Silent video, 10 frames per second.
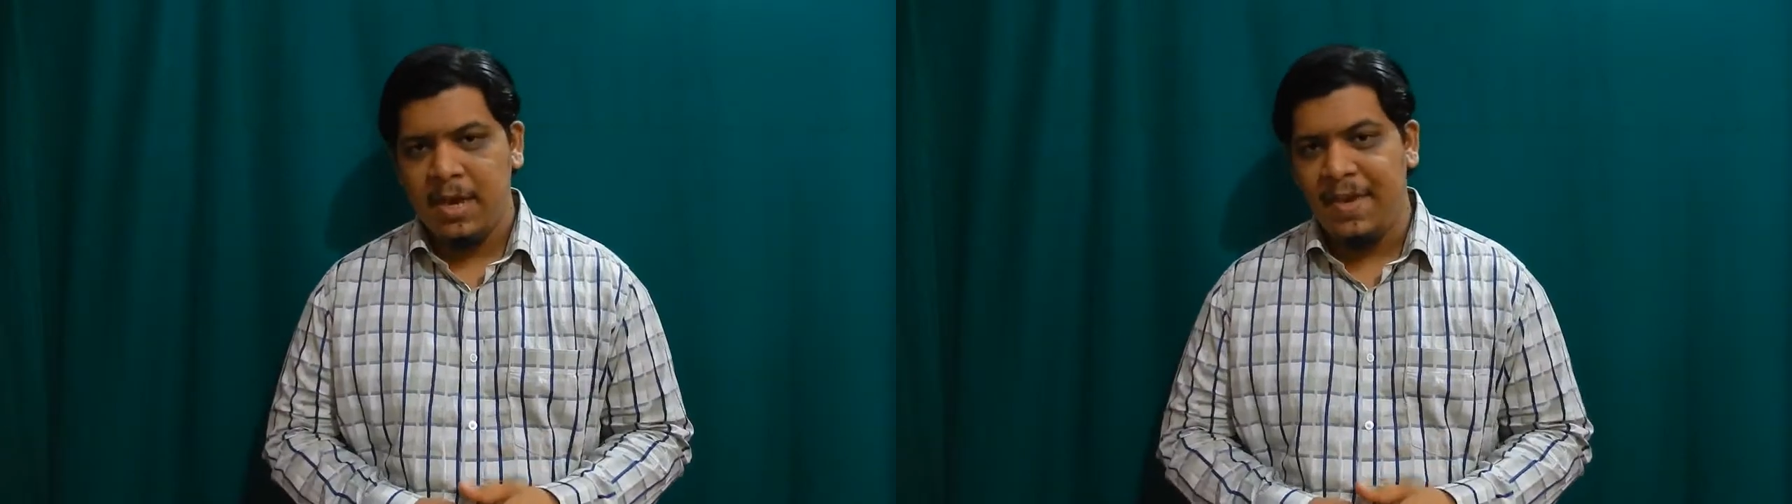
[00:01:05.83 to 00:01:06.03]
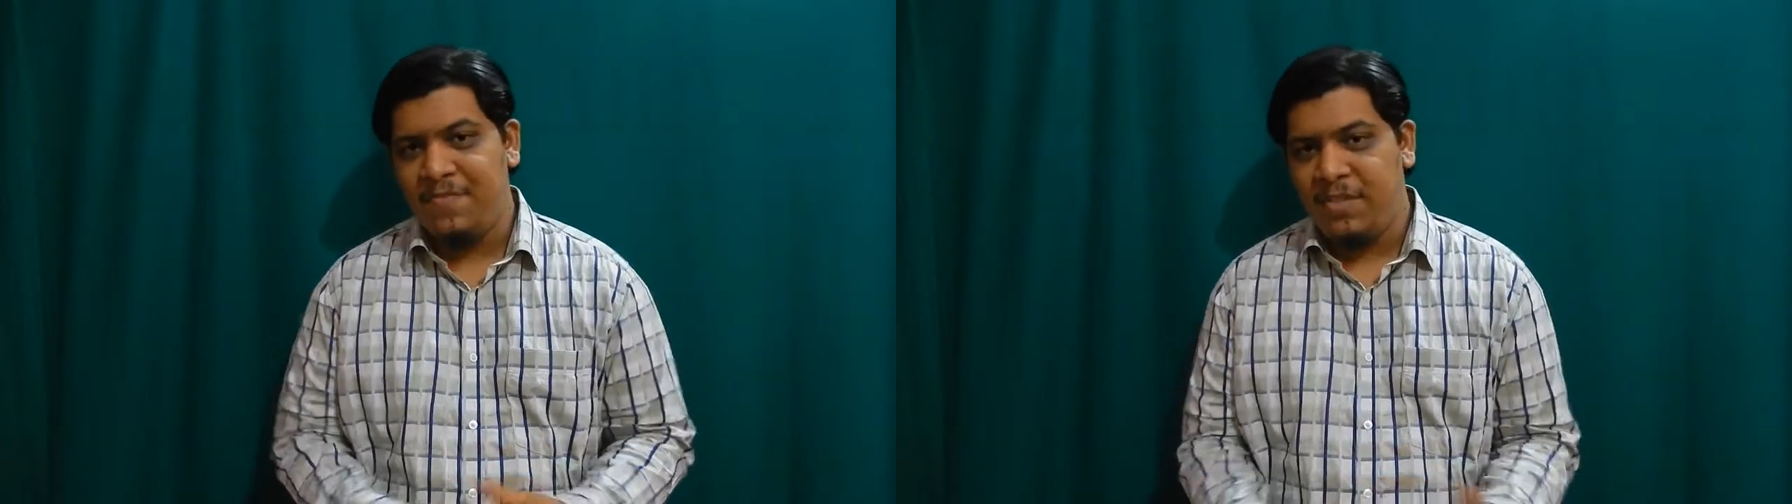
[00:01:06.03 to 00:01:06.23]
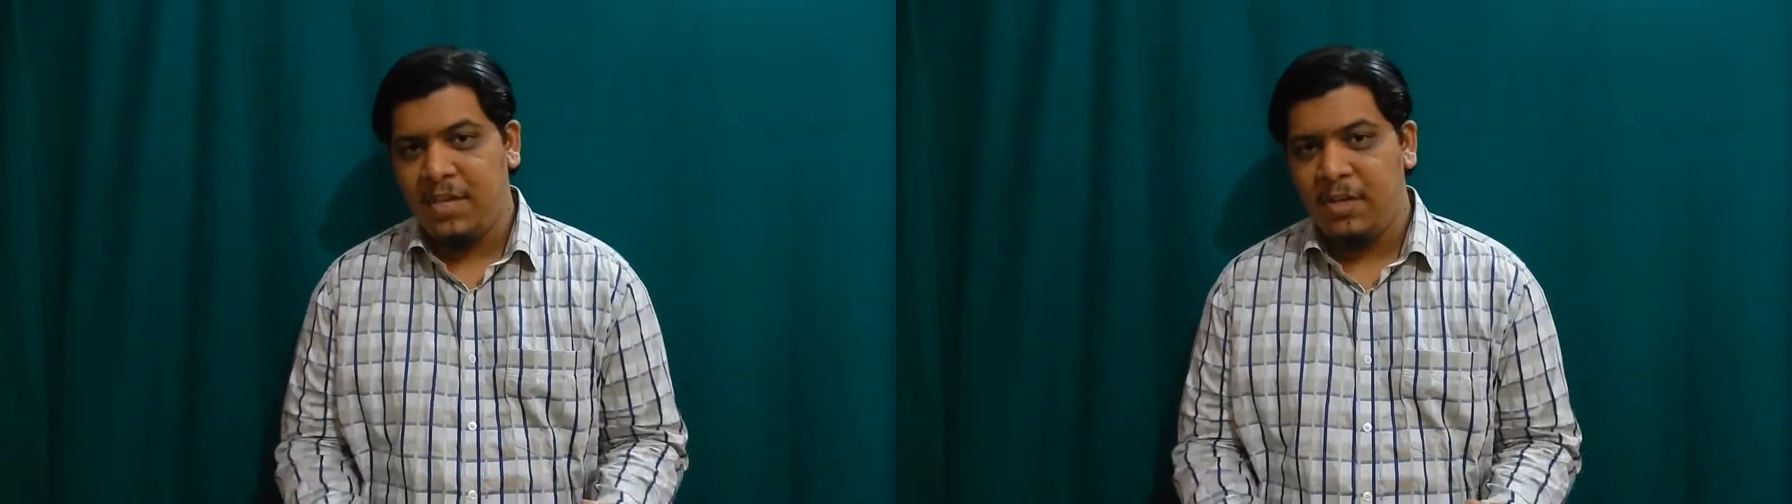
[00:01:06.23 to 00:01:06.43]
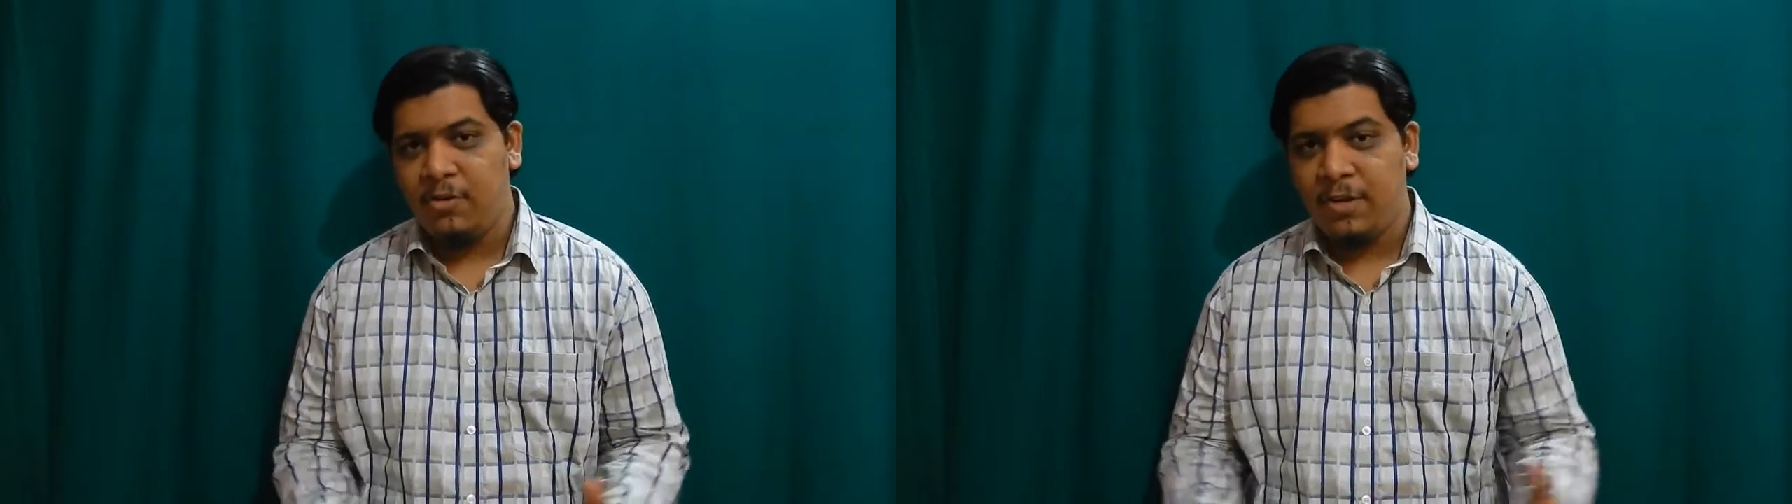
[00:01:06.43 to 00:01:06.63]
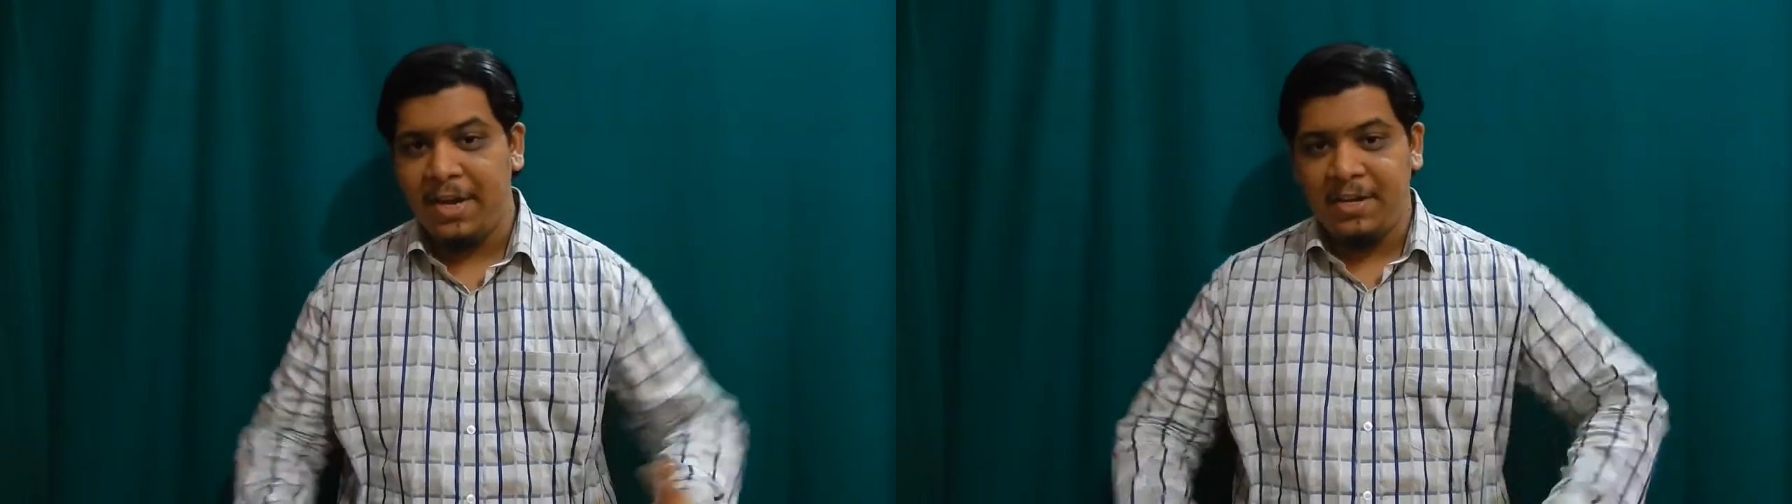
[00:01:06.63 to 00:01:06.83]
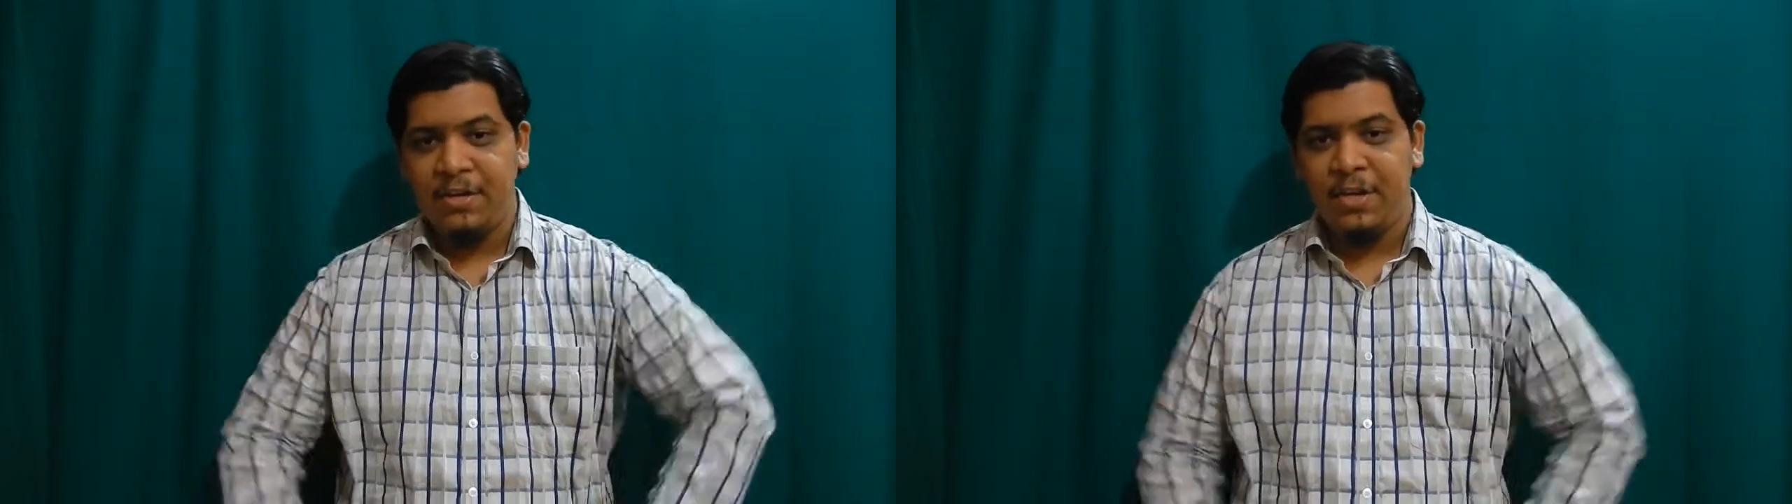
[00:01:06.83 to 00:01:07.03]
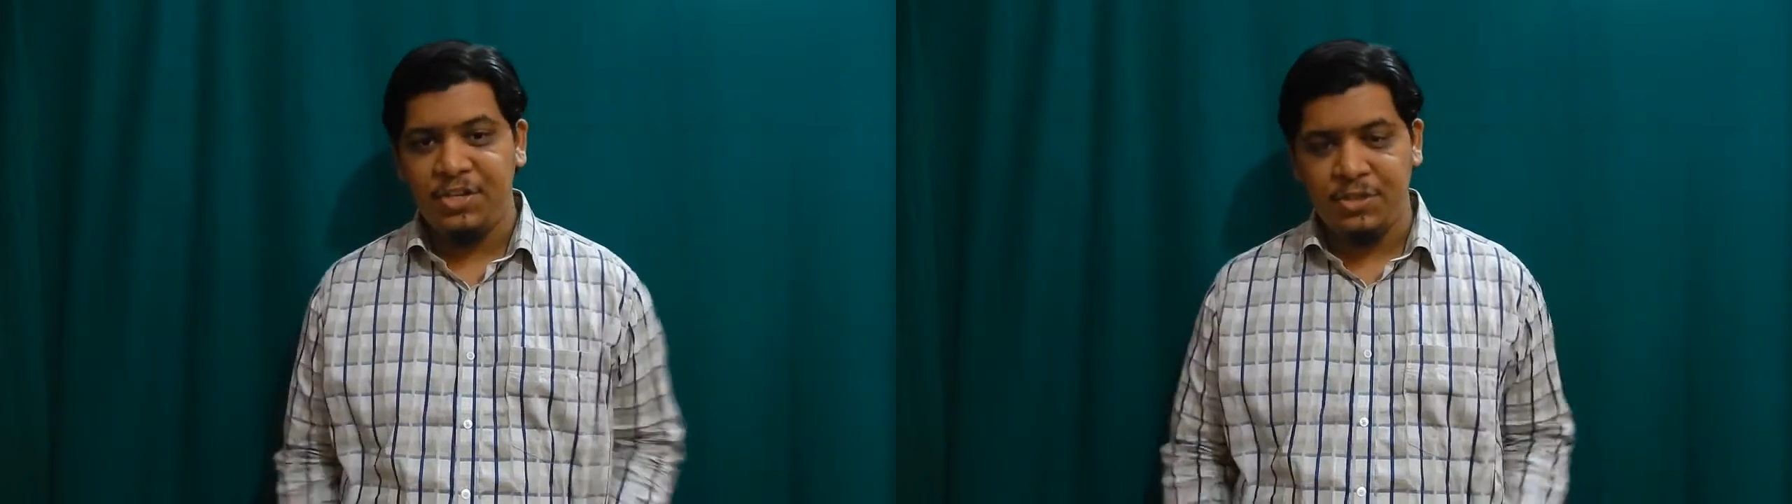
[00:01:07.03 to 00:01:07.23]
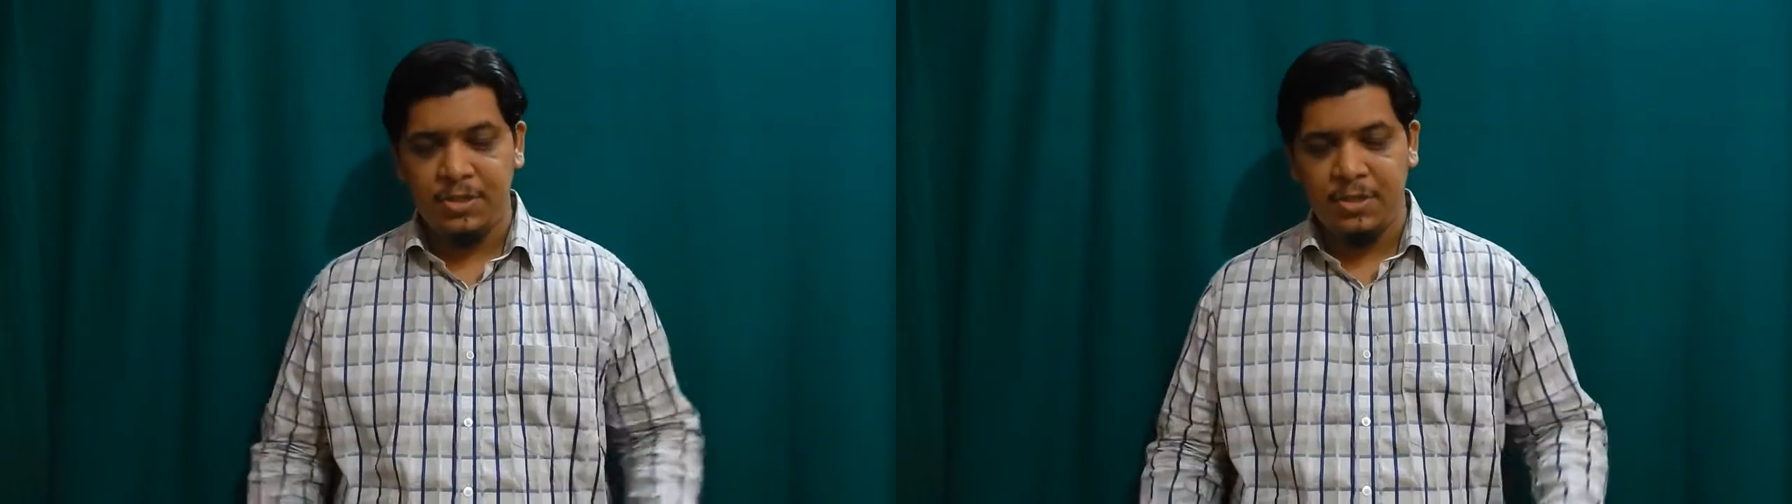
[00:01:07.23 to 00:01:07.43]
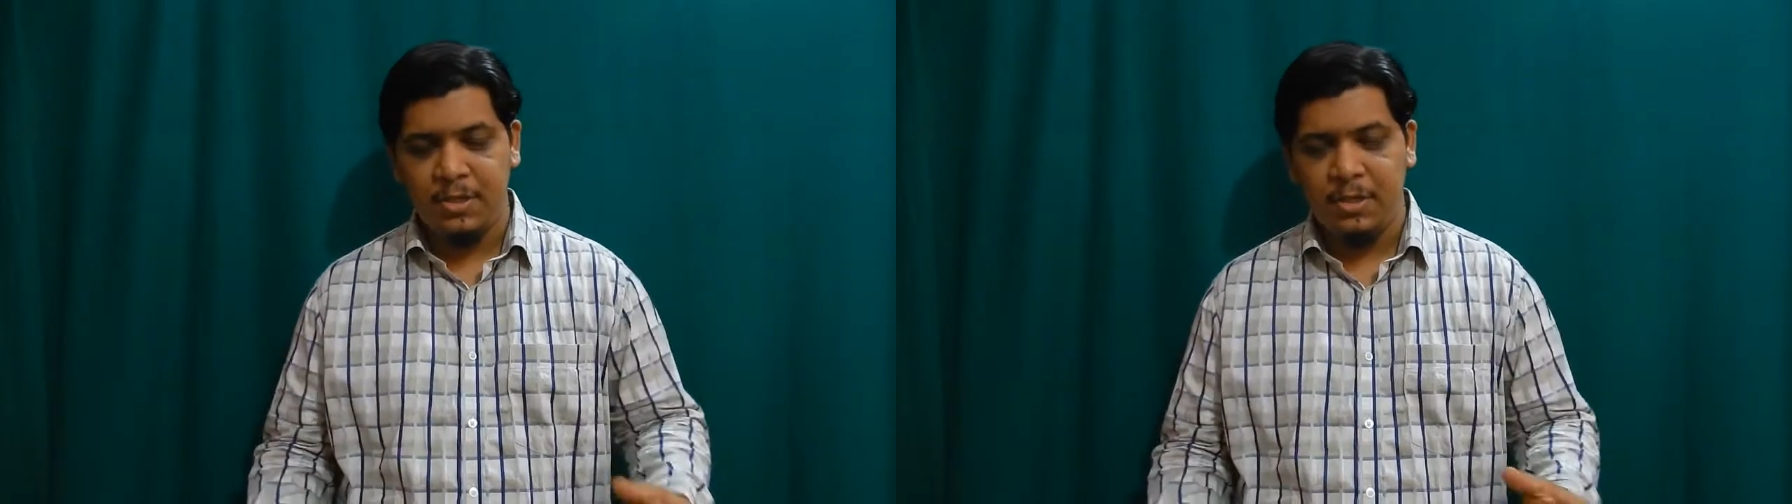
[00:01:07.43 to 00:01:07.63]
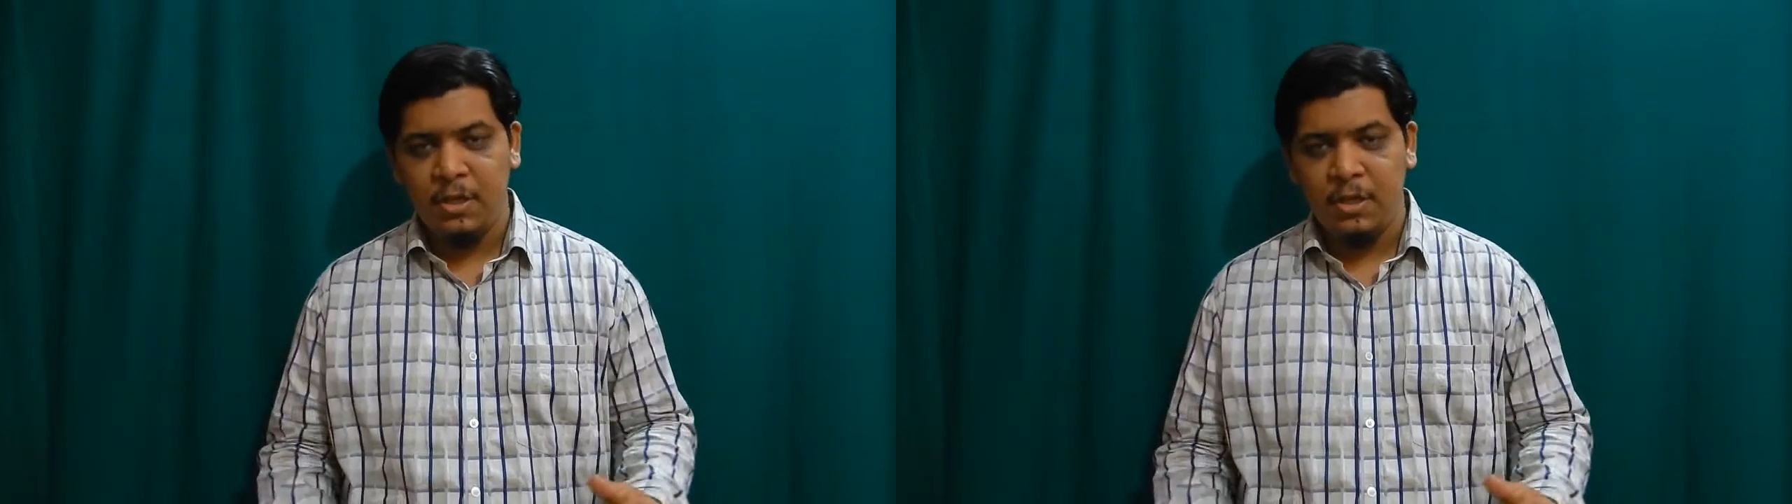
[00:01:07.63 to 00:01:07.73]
and the United Nations.